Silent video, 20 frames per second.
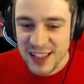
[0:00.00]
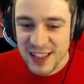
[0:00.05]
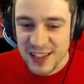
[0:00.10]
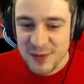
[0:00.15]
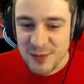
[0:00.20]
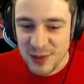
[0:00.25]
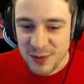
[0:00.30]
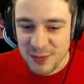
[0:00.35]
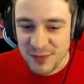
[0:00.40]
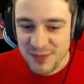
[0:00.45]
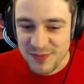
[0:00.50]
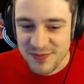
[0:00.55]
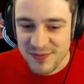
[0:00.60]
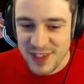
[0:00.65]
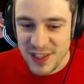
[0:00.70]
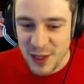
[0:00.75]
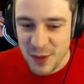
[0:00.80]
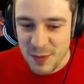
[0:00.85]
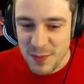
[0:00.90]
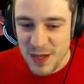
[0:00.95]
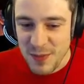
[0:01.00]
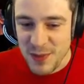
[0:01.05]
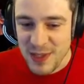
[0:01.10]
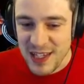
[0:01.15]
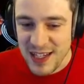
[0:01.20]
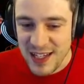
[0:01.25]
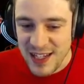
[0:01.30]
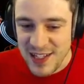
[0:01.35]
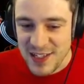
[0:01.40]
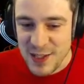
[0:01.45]
well, you know, maybe
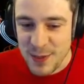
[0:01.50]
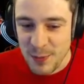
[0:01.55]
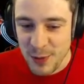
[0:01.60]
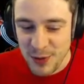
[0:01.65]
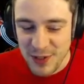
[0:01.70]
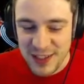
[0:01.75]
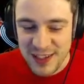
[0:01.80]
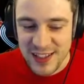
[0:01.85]
that is the point,